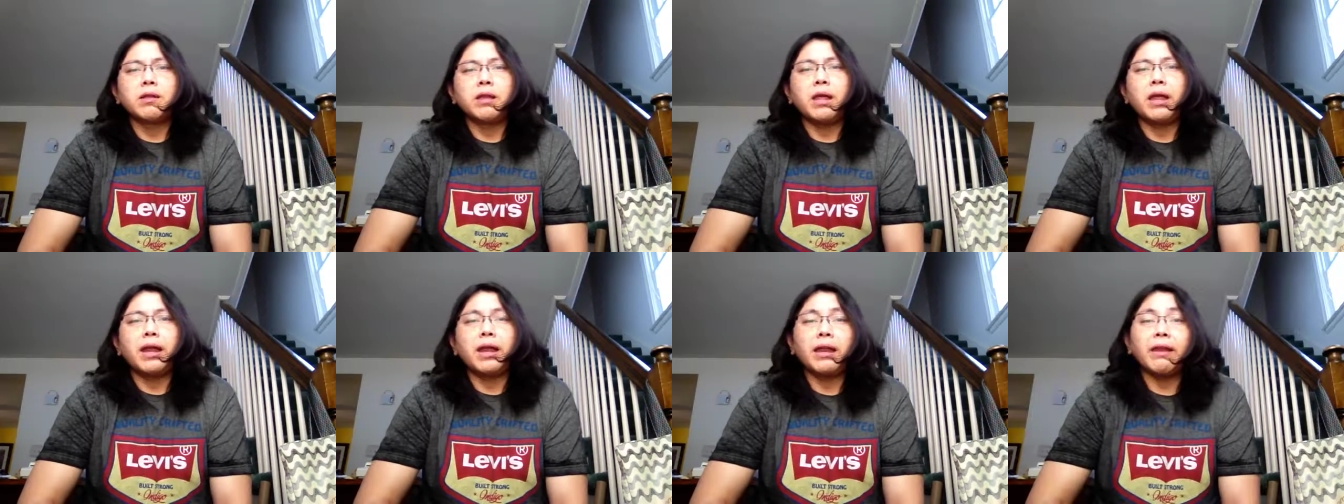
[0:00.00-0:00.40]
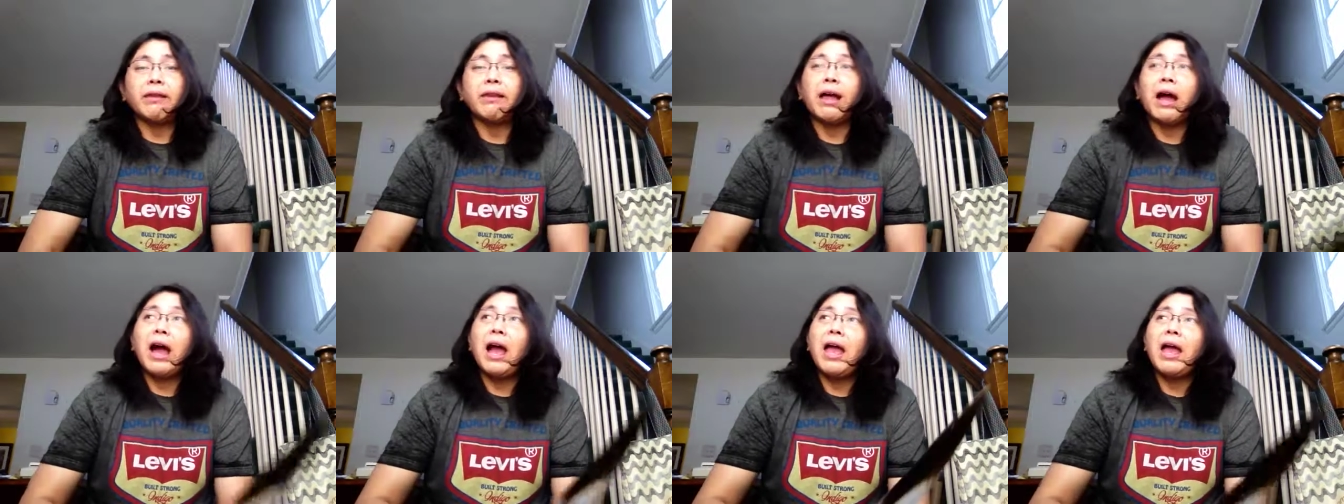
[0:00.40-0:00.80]
And
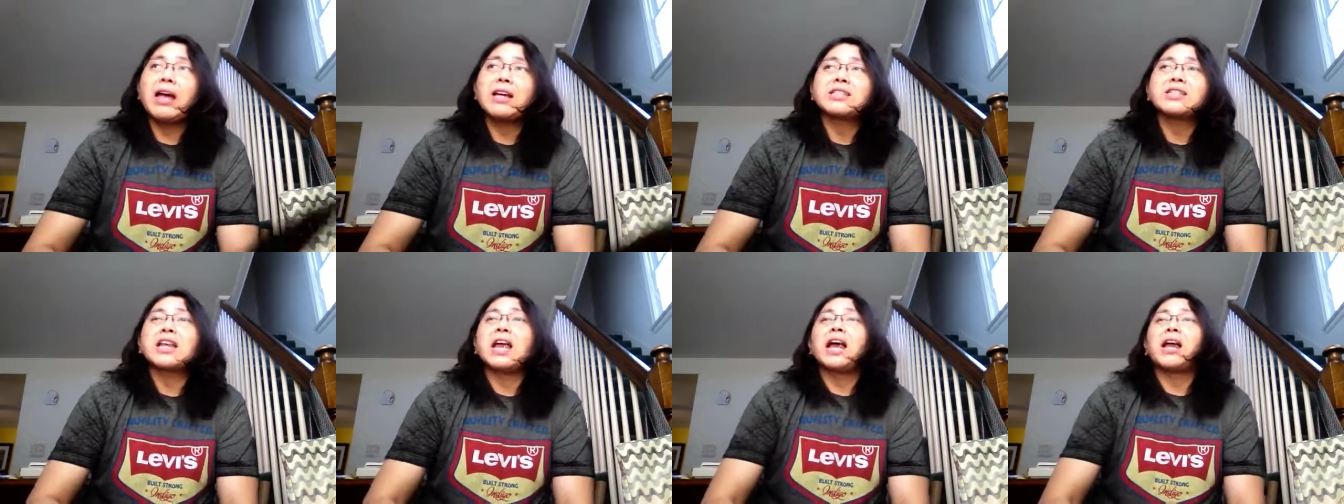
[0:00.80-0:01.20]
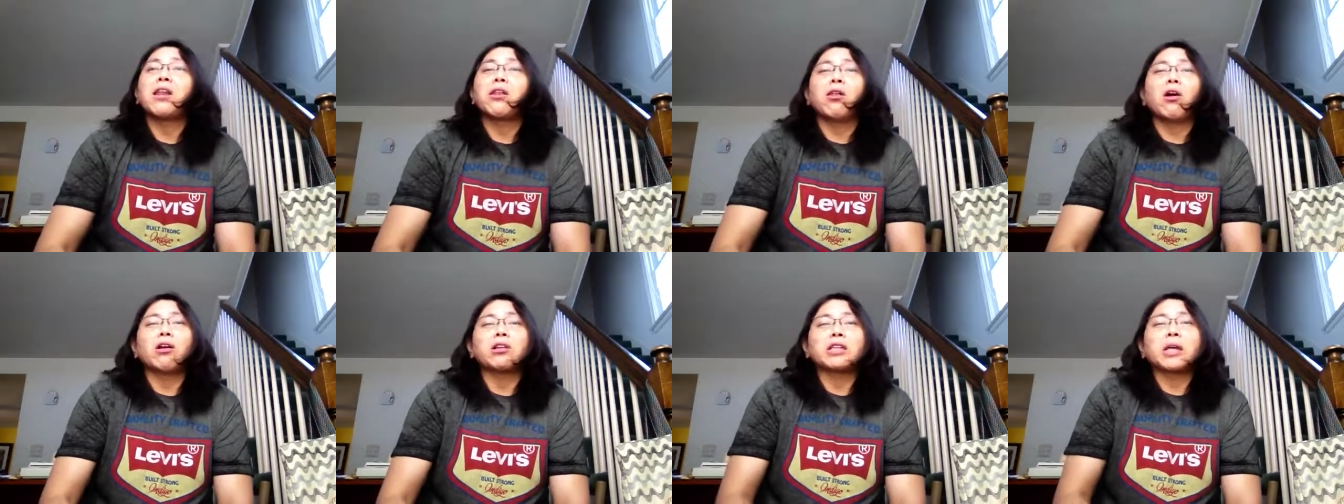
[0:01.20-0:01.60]
I actually had a
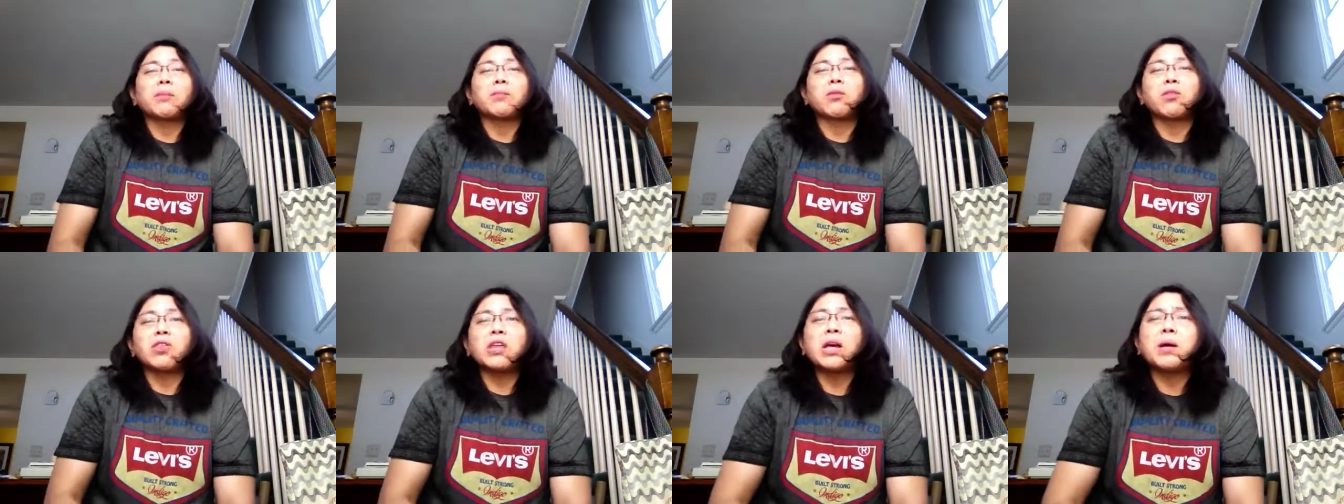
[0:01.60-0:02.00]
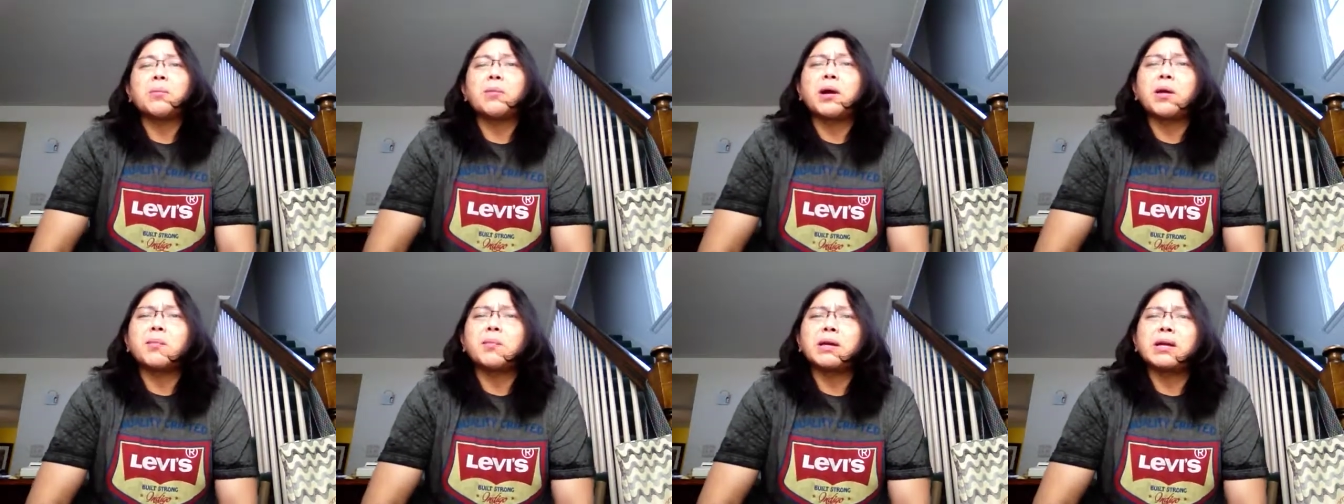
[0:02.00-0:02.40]
long time to think
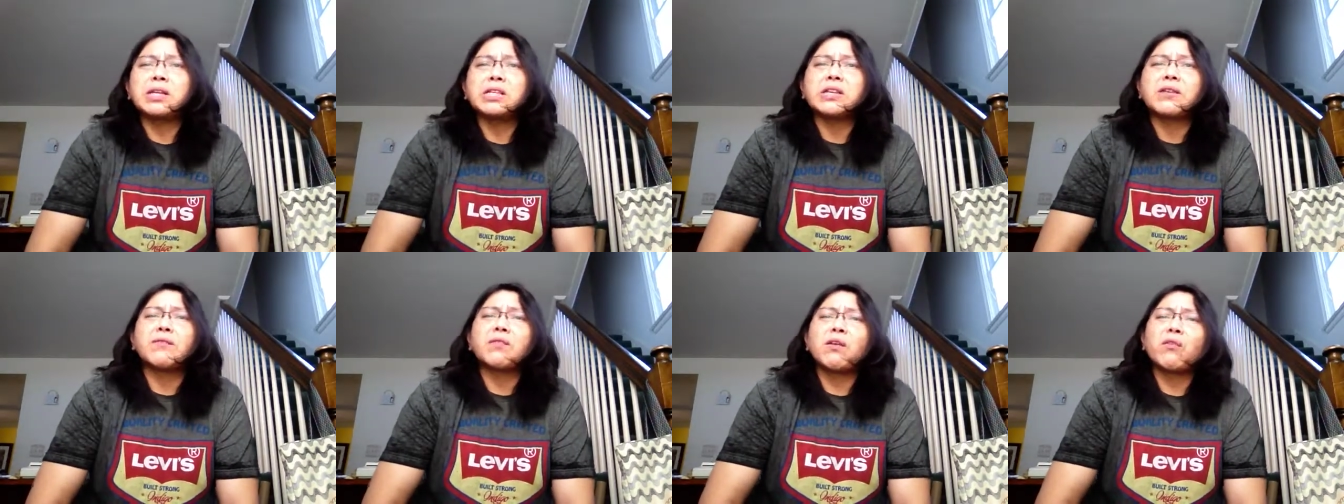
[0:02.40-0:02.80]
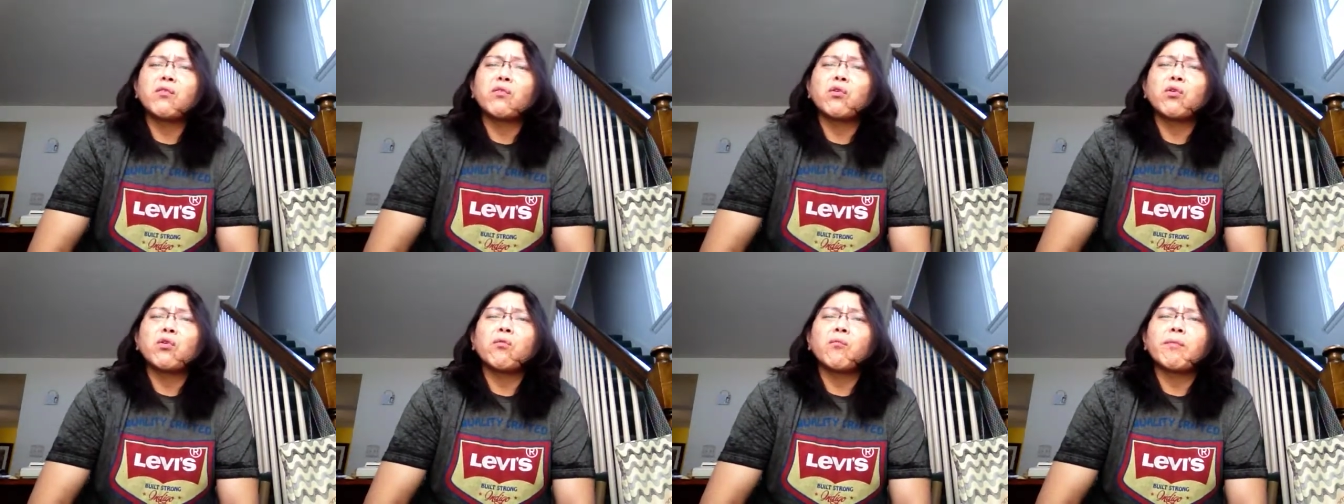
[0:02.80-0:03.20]
about it because I've
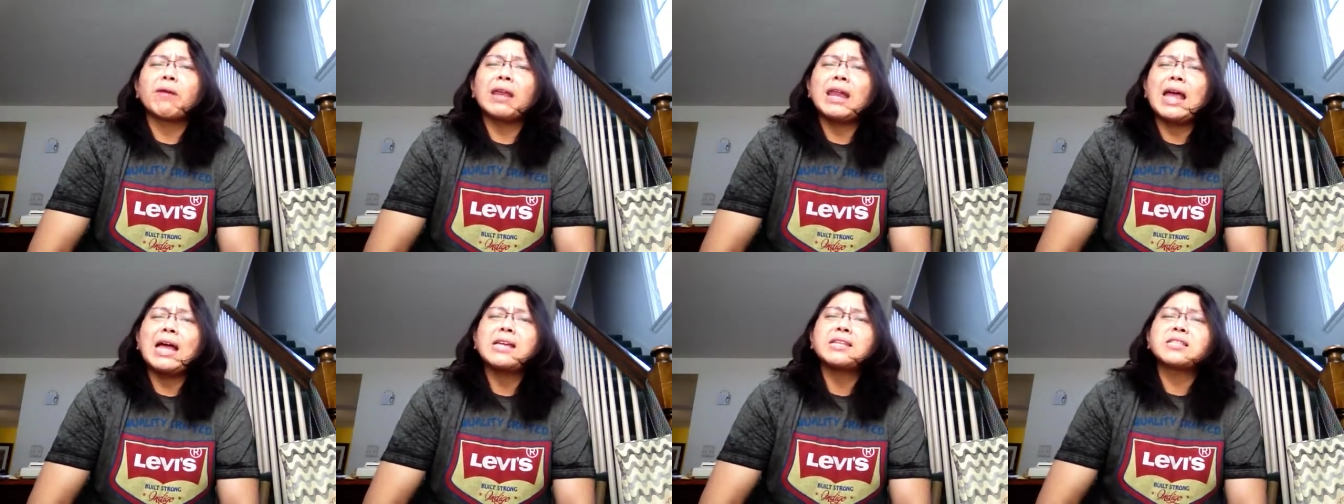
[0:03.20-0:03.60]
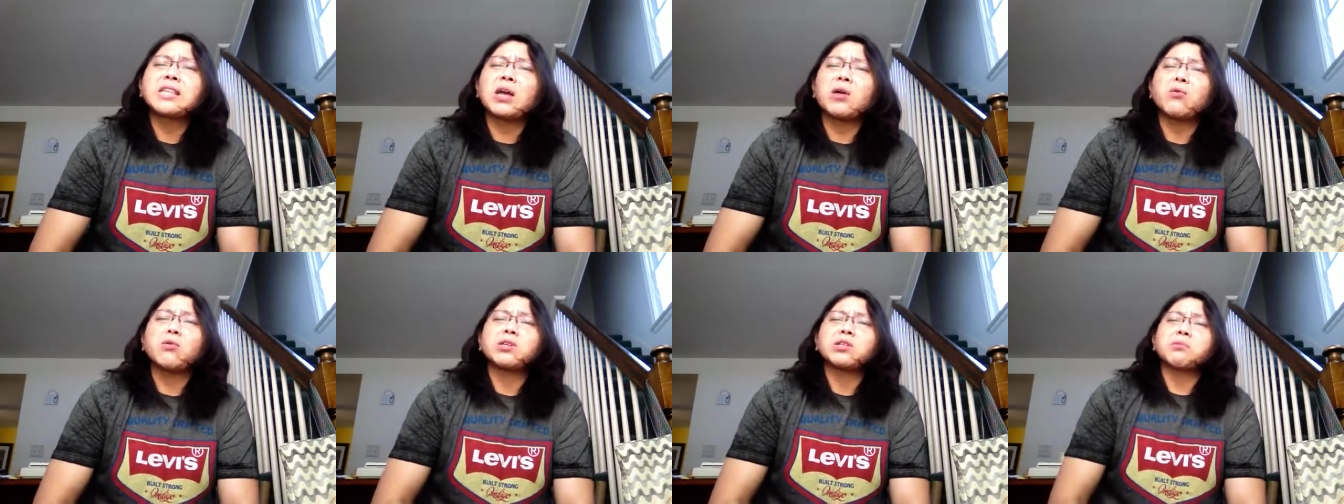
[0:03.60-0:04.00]
never been asked
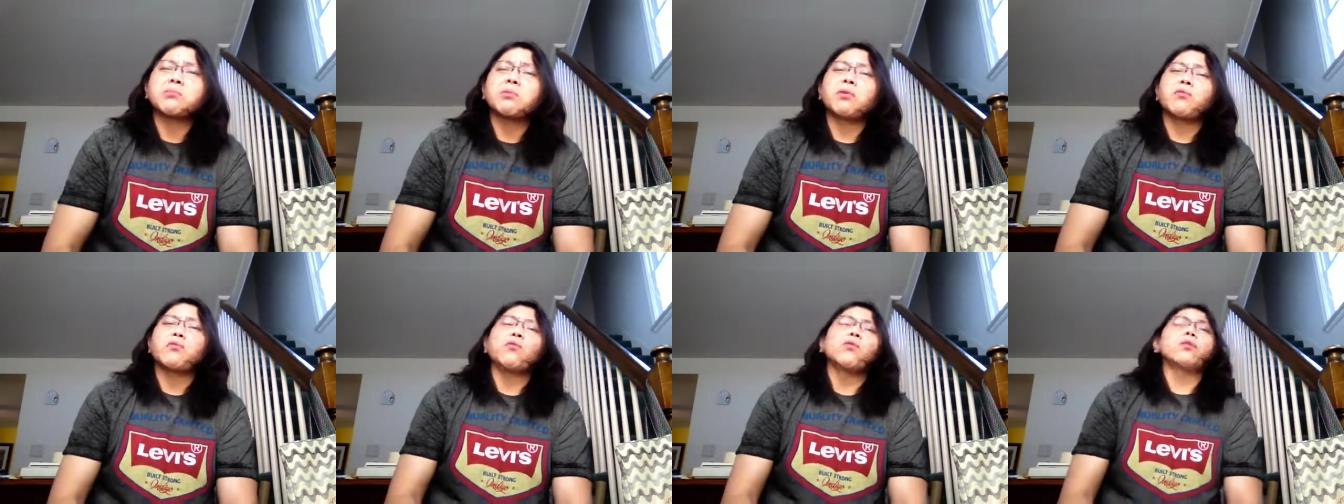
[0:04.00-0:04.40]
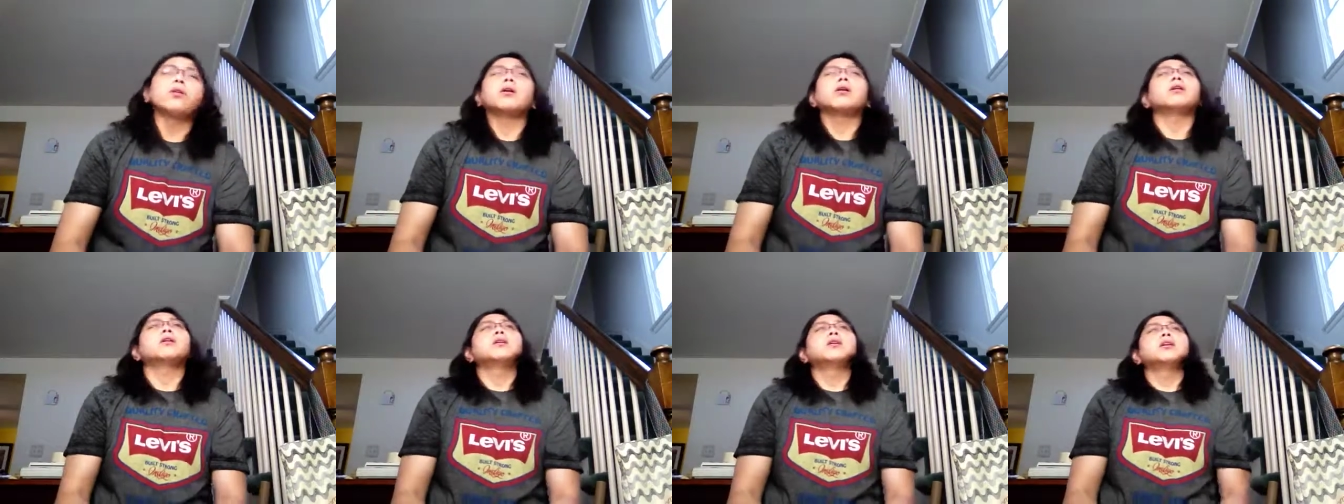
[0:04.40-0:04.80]
that question before.